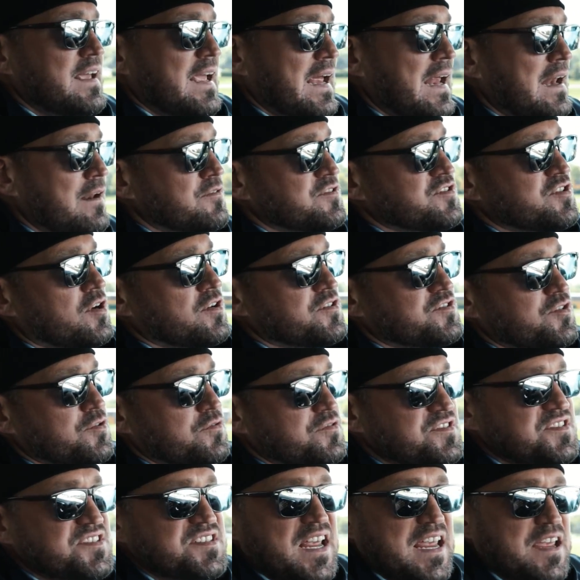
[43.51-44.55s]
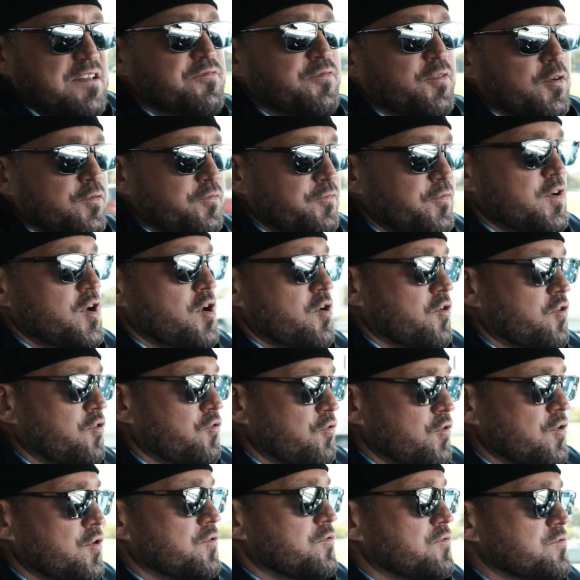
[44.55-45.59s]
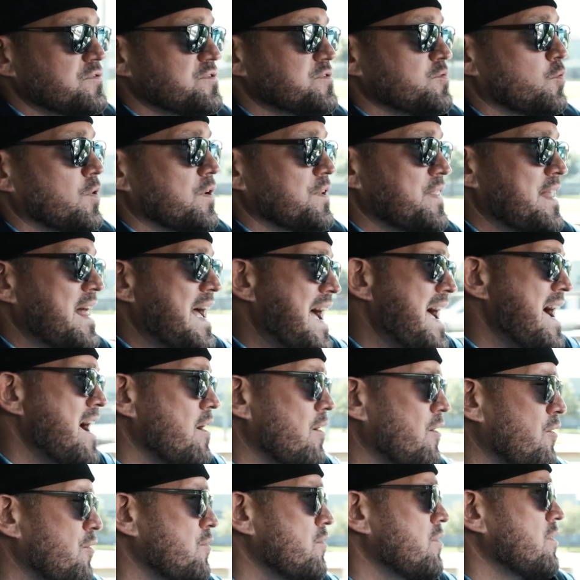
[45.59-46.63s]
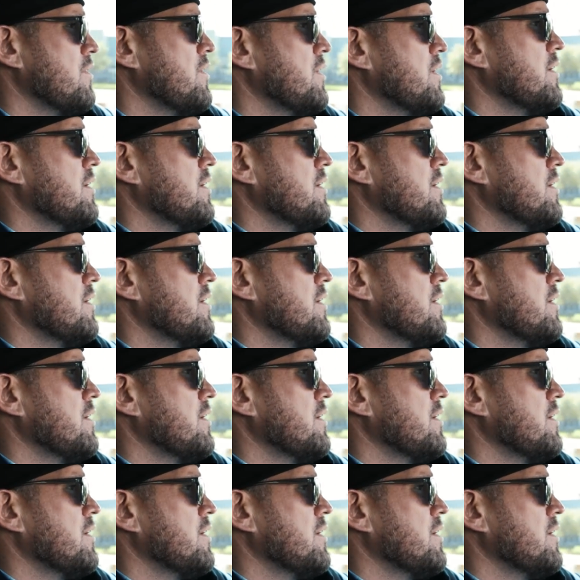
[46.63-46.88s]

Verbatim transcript: And it was also safer for your crews. Well, now